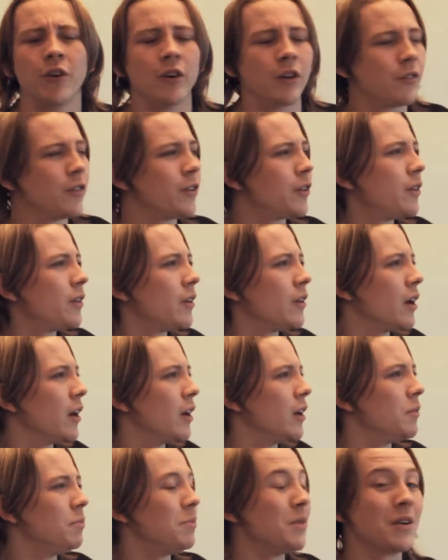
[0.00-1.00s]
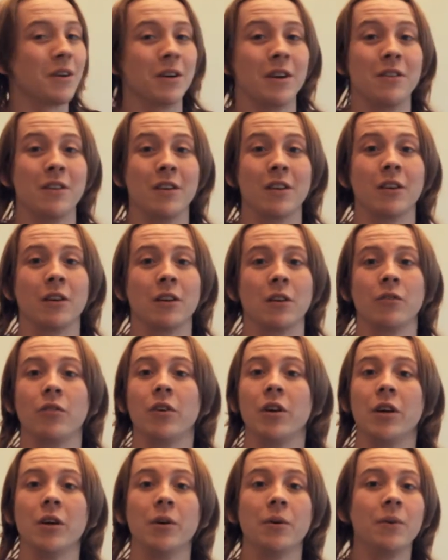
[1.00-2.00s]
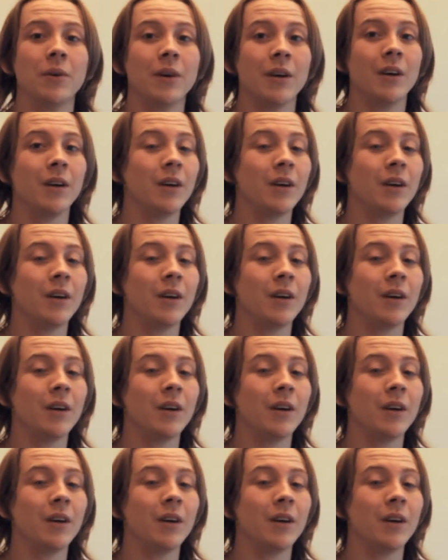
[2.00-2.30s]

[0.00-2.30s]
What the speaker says: out of it and made it into a little video.